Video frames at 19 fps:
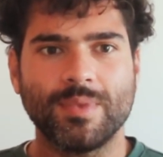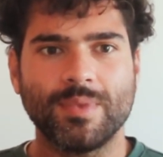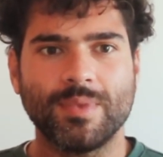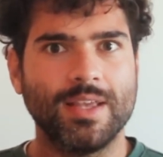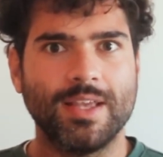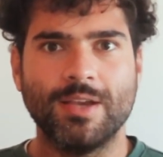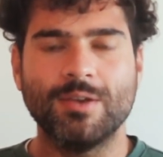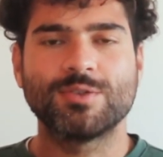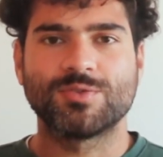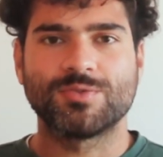It
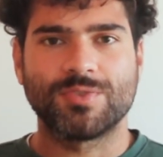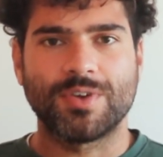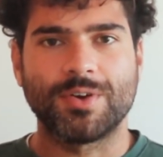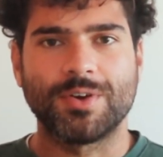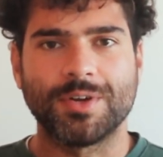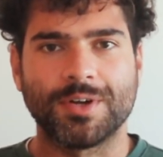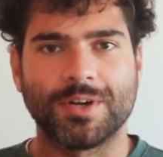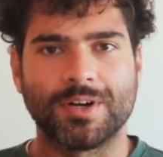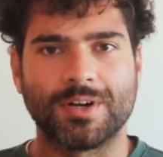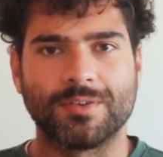was very
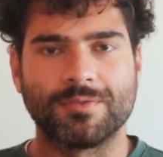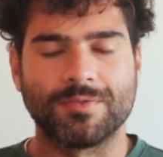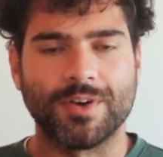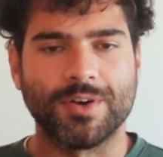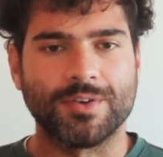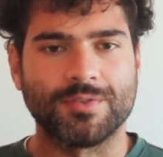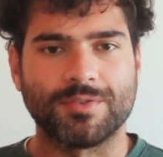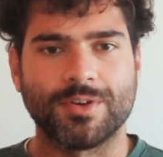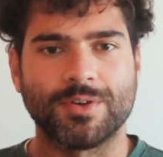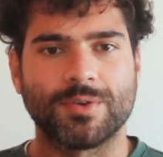hard, very,
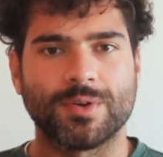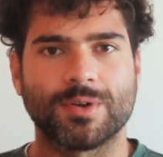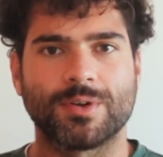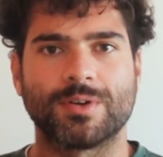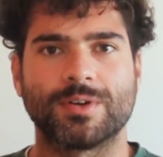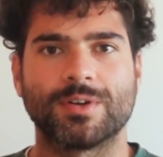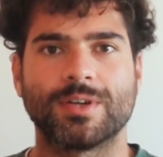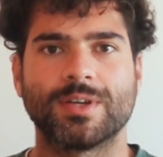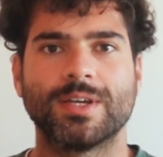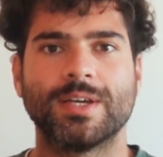very
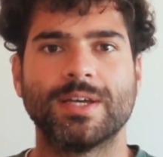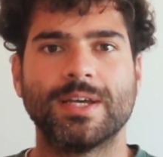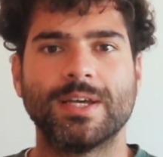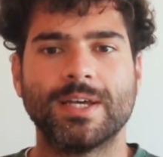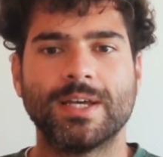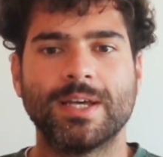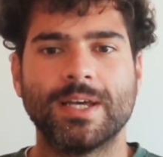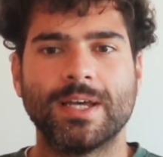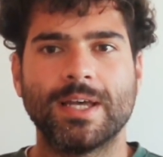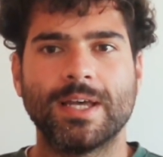hard.
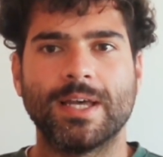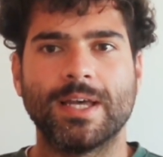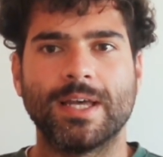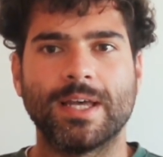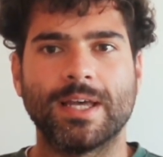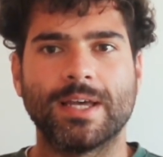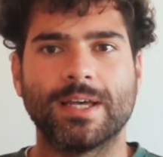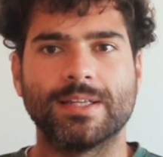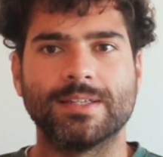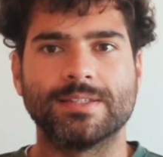
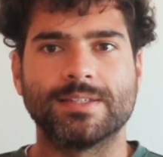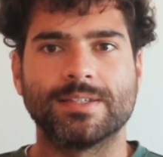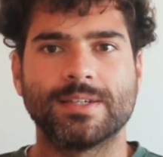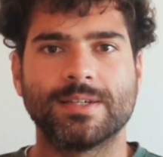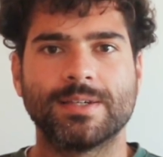And